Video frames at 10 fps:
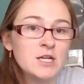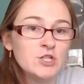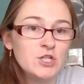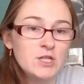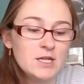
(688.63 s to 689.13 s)

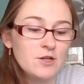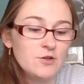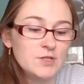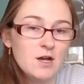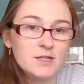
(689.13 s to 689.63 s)
She then
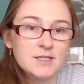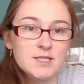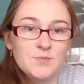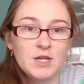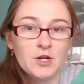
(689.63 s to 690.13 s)
goes on to
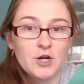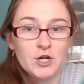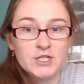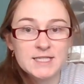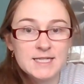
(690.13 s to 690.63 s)
speak a
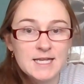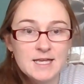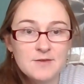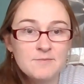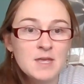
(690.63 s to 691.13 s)
curse to
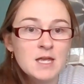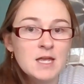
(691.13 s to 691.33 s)
him